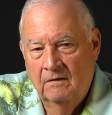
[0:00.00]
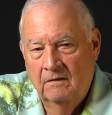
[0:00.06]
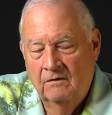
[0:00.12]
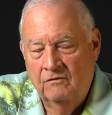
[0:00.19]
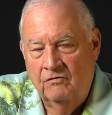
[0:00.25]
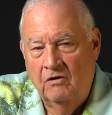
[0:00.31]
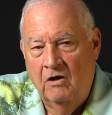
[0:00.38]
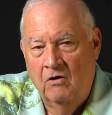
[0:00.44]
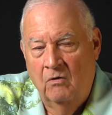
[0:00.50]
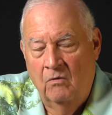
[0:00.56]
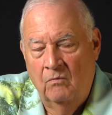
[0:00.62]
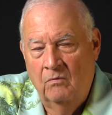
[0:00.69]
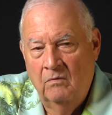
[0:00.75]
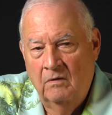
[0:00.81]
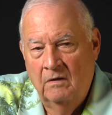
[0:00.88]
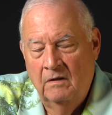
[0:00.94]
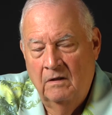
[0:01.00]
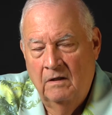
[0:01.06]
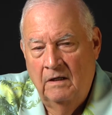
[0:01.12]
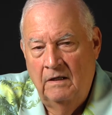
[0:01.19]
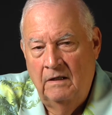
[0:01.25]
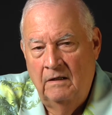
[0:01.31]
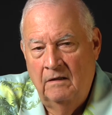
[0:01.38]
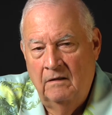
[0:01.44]
So
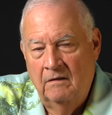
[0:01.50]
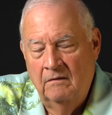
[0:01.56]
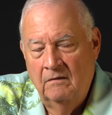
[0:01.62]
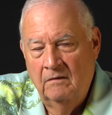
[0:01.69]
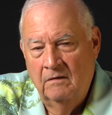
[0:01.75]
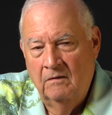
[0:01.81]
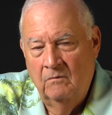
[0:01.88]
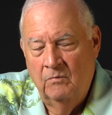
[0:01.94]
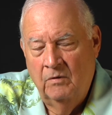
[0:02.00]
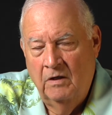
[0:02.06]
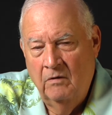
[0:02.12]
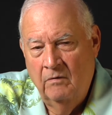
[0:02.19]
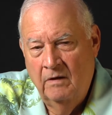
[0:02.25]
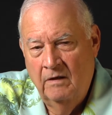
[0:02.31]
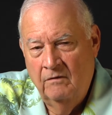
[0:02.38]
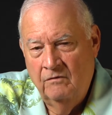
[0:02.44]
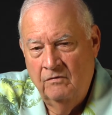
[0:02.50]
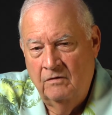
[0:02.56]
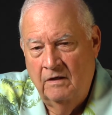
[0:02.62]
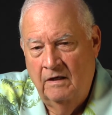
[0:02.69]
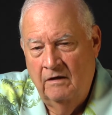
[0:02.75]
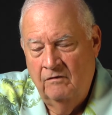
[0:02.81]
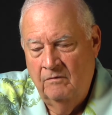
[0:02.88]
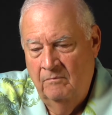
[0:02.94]
he, we go
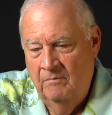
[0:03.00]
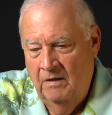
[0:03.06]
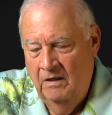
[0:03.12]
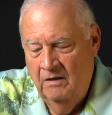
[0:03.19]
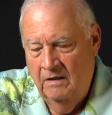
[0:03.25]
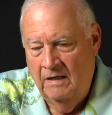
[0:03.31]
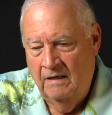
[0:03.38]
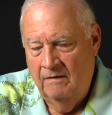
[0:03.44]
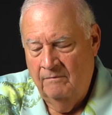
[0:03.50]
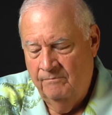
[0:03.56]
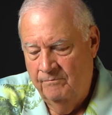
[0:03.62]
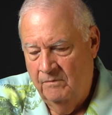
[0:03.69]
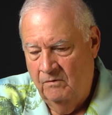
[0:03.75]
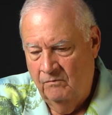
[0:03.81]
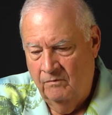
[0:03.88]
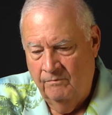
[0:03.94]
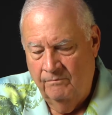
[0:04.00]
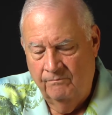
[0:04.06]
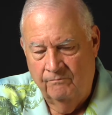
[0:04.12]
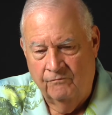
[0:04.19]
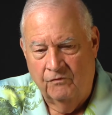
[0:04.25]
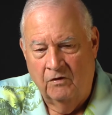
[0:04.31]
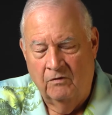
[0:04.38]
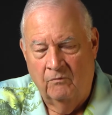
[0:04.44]
downstairs, and Mary and I on the
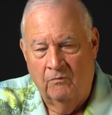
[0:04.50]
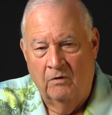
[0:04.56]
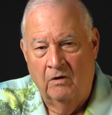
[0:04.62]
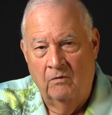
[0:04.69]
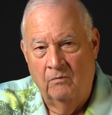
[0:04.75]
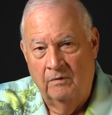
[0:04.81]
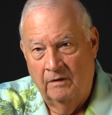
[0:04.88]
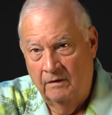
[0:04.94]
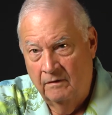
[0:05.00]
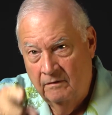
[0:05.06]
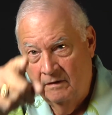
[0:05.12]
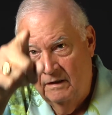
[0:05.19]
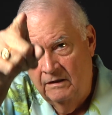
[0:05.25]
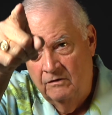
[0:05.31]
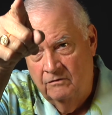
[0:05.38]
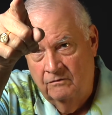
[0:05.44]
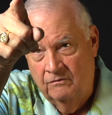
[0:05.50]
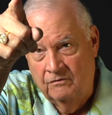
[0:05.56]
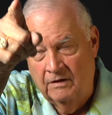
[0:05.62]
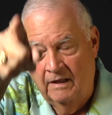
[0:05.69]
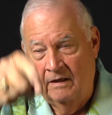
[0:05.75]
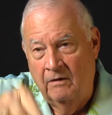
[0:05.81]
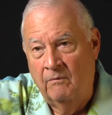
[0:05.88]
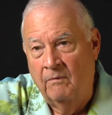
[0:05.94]
front row, and he's
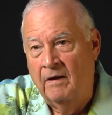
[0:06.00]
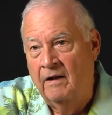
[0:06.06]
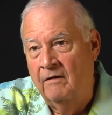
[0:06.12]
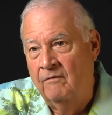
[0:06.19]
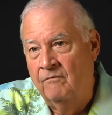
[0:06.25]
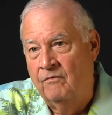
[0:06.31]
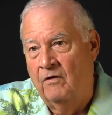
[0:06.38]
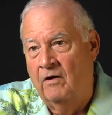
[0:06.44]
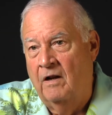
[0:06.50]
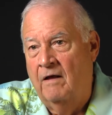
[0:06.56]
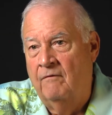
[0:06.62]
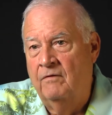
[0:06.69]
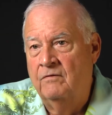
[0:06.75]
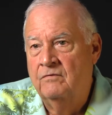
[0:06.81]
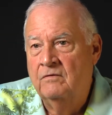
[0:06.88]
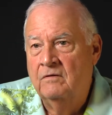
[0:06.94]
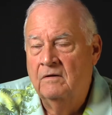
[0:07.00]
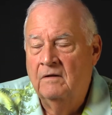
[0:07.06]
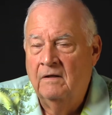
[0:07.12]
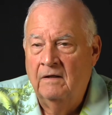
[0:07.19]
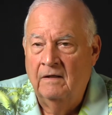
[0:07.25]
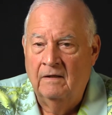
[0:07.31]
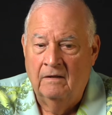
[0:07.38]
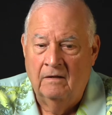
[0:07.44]
standing right in front of us,
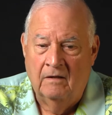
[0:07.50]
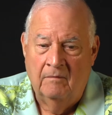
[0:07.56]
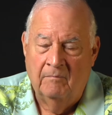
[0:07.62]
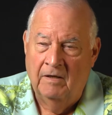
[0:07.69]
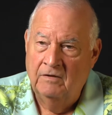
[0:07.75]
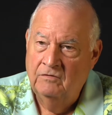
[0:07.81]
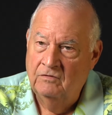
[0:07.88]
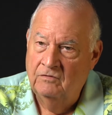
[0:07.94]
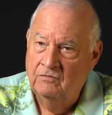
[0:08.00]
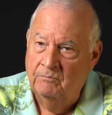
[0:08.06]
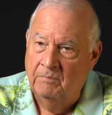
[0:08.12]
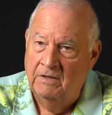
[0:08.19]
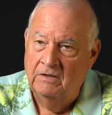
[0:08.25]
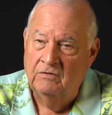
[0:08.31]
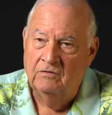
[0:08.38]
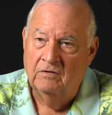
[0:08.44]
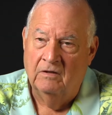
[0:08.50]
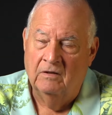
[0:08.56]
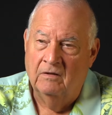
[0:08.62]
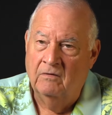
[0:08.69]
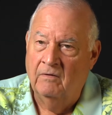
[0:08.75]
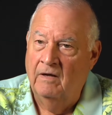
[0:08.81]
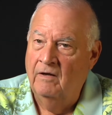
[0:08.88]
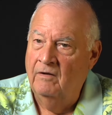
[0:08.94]
and uh, makes a speech, and the
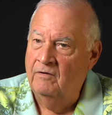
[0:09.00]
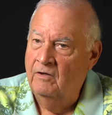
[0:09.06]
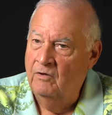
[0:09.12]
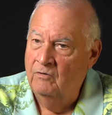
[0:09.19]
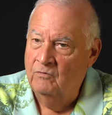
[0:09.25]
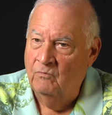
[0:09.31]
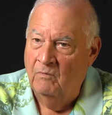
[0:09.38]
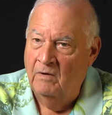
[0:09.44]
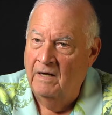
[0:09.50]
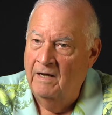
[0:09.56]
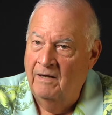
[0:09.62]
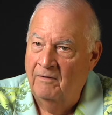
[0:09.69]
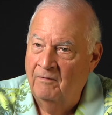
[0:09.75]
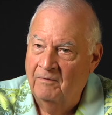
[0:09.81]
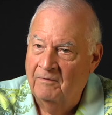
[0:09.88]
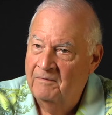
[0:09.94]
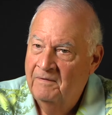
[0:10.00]
crowd goes wild.